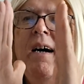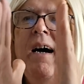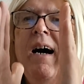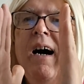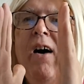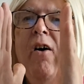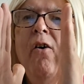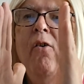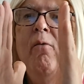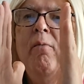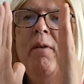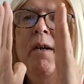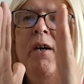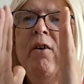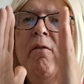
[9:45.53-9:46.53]
how
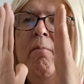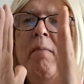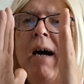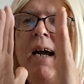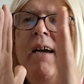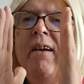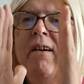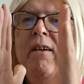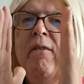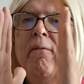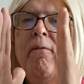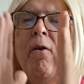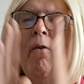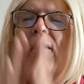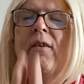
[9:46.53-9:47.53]
narrow-minded the
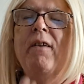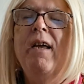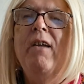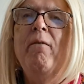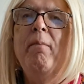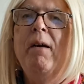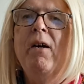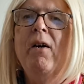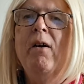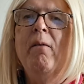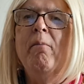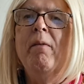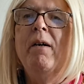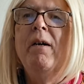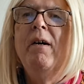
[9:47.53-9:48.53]
focus has
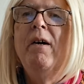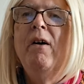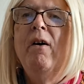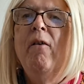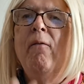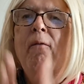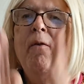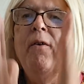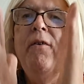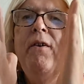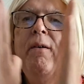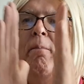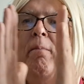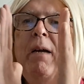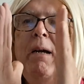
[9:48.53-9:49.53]
become,
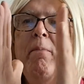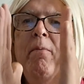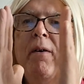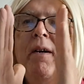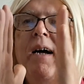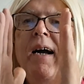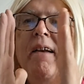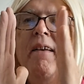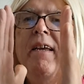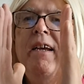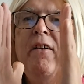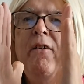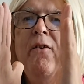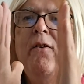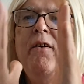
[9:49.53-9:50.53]
forcing people in
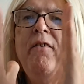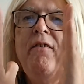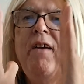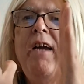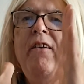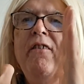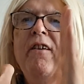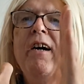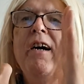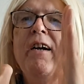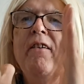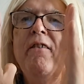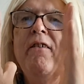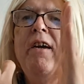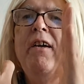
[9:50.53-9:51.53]
IT doing
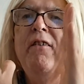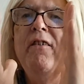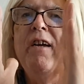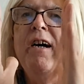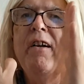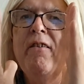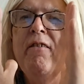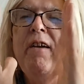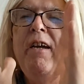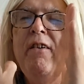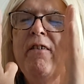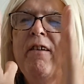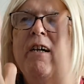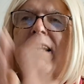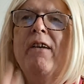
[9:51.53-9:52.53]

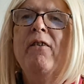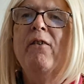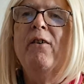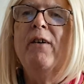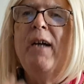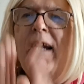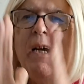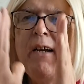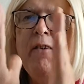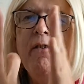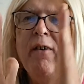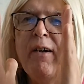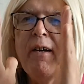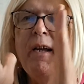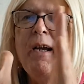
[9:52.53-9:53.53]
JSON, or
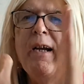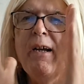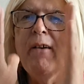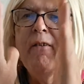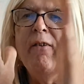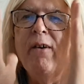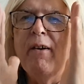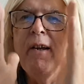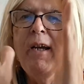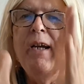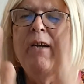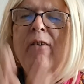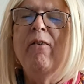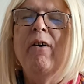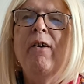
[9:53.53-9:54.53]

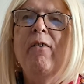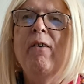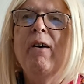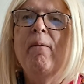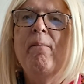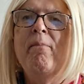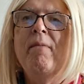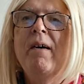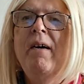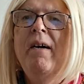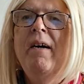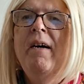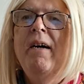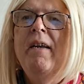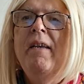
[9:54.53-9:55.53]
Android. Well,
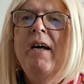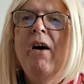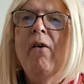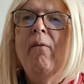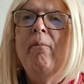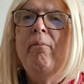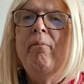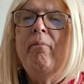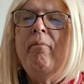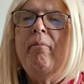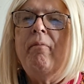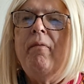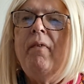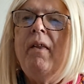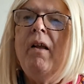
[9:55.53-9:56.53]
now
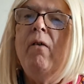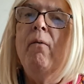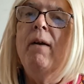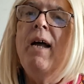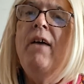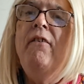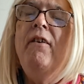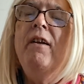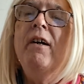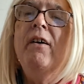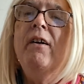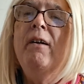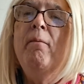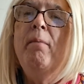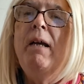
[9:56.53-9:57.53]
when I
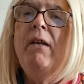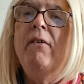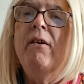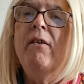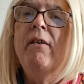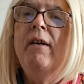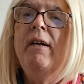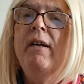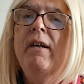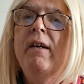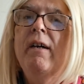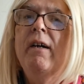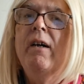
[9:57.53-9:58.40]
started basically